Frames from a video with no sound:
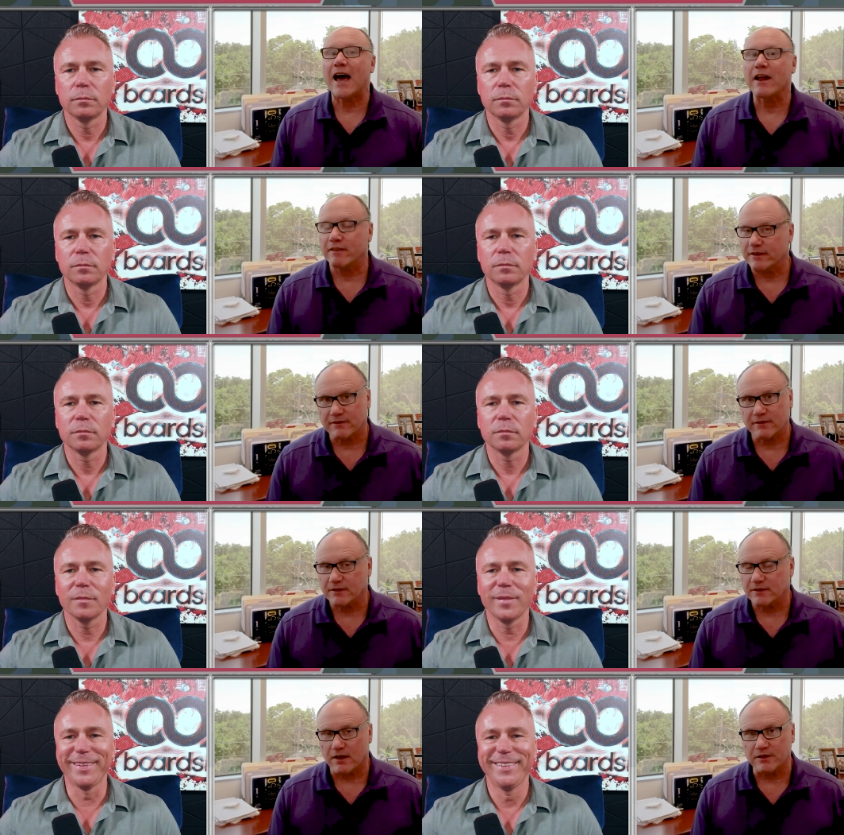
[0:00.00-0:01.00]
Speaker 1: out of
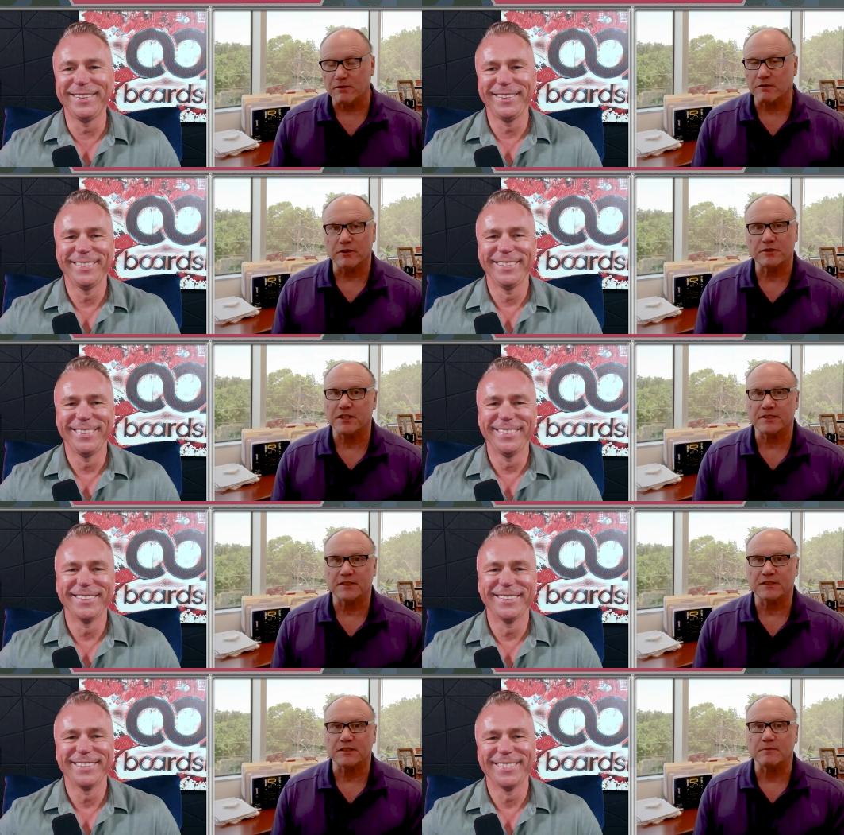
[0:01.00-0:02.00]
a university
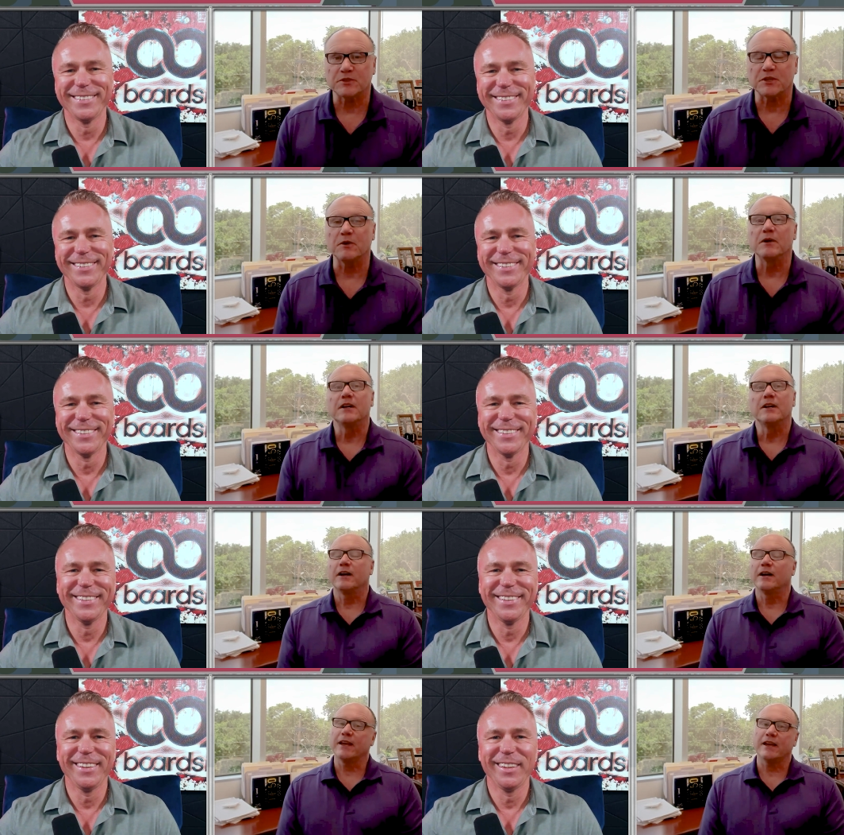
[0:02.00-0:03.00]
system? So
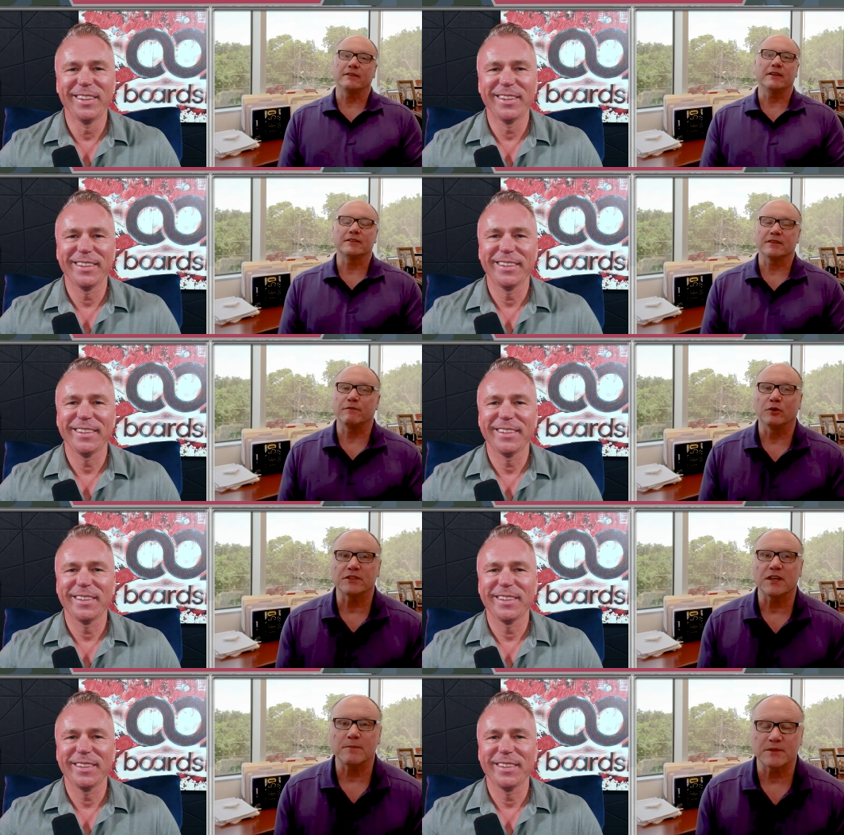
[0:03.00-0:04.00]
again, it's a
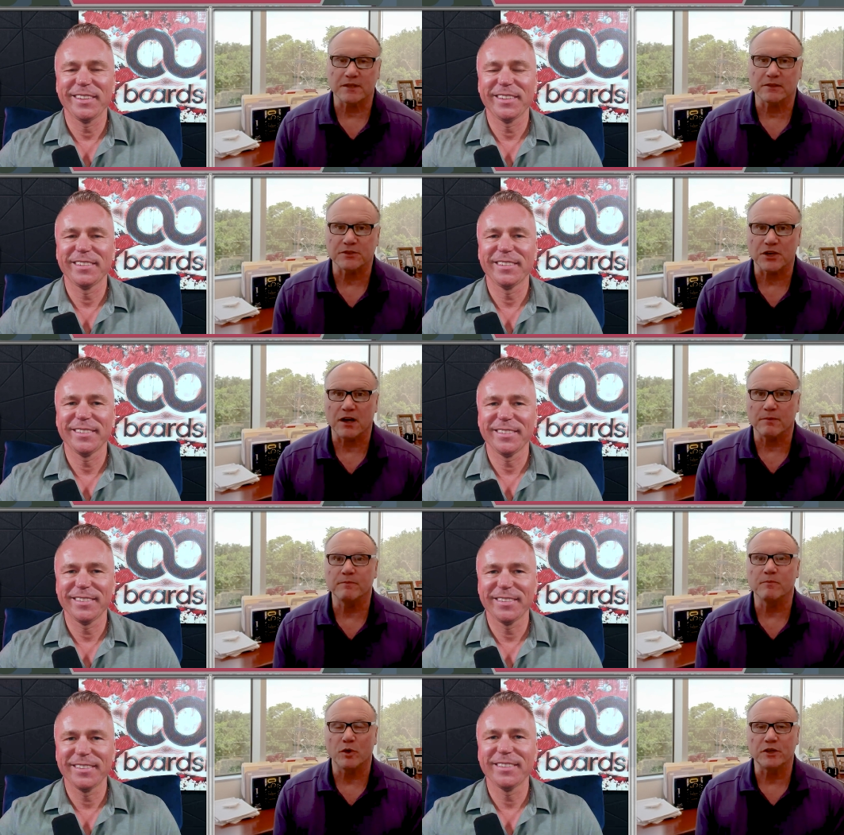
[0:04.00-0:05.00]
full-time sales
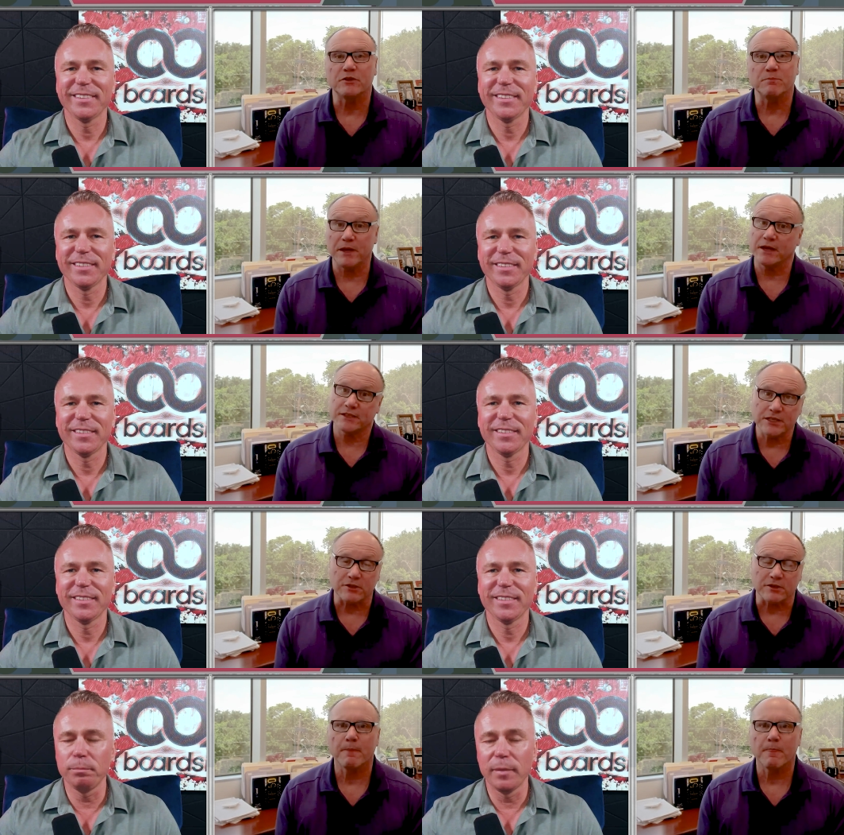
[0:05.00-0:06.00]
job when you're being a
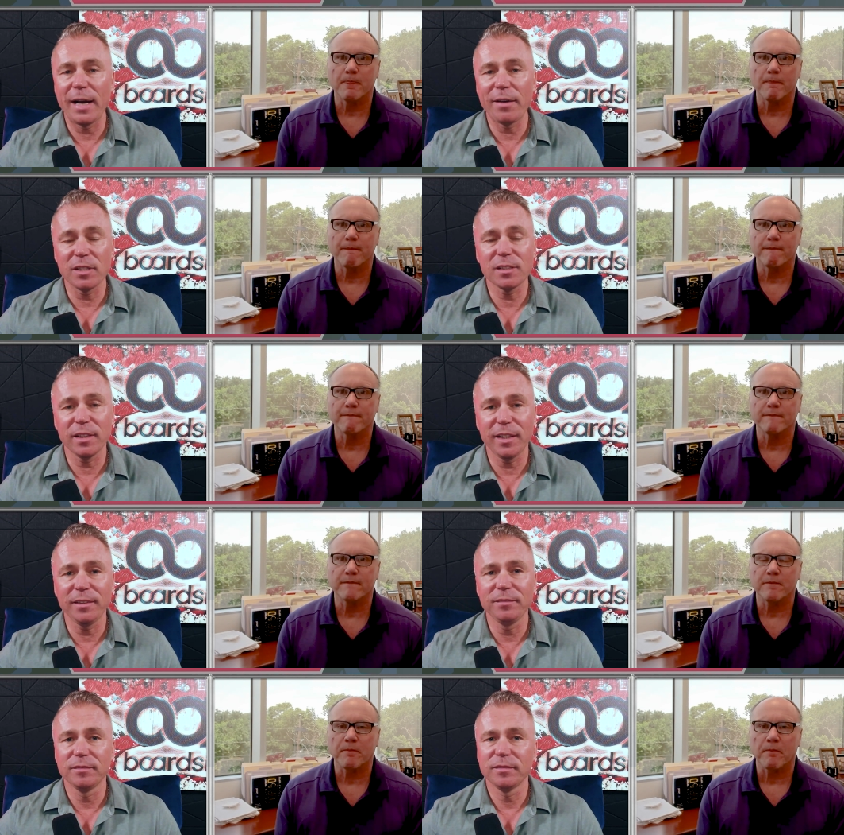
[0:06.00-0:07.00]
teacher.
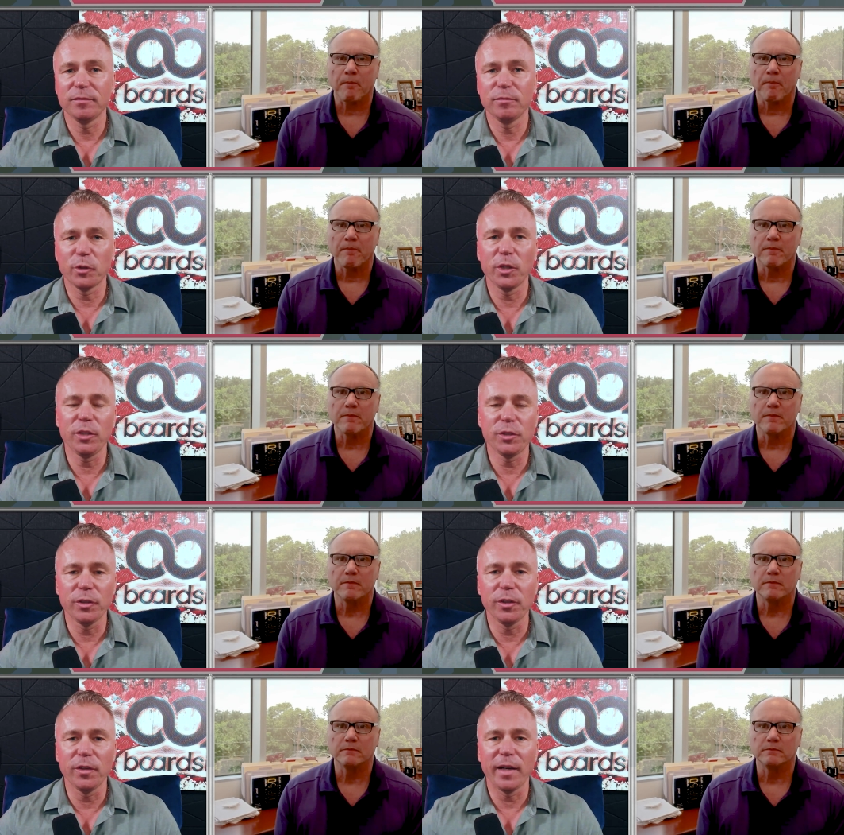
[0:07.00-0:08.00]
Speaker 2: Obviously, for you to
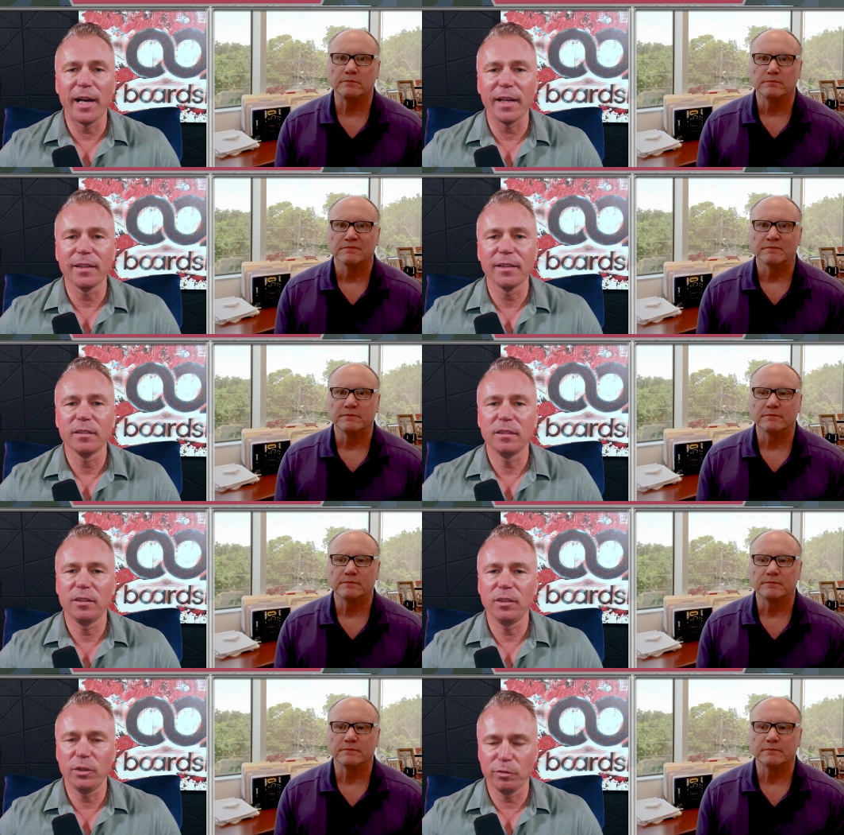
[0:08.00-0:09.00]
do that,
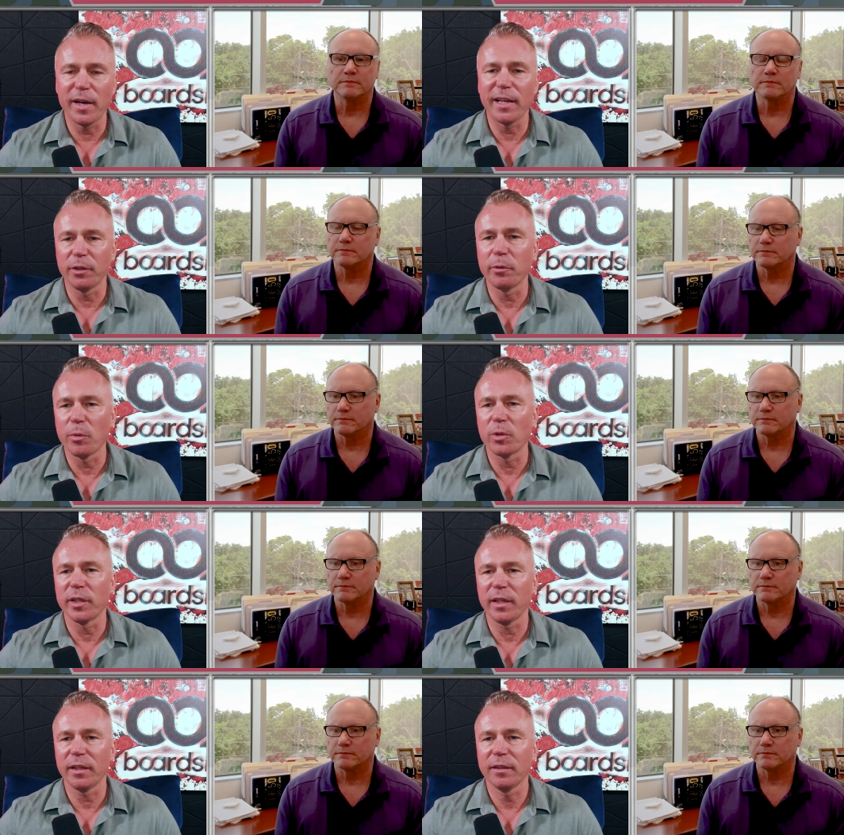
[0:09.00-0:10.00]
you find it
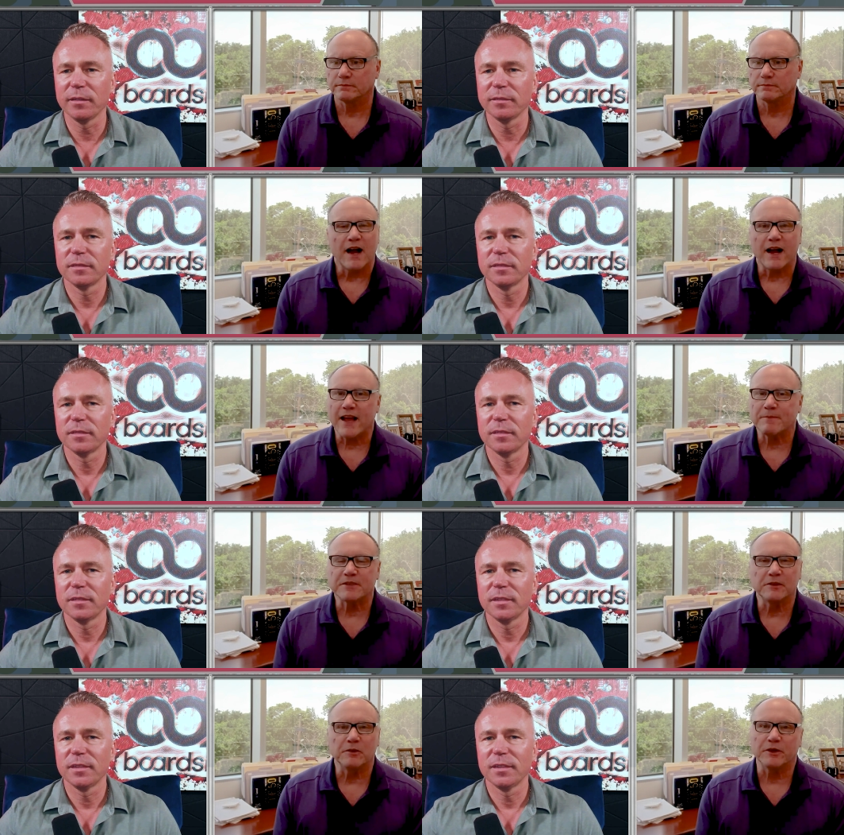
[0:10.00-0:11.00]
rewarding.
Speaker 1: I
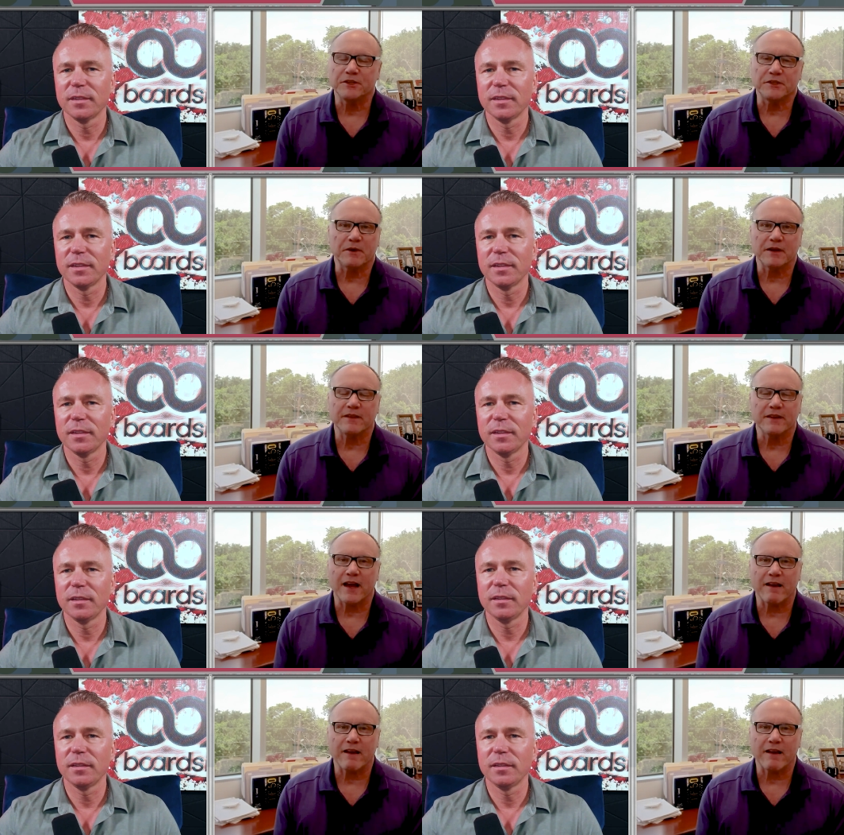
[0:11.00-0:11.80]
absolutely do. I think I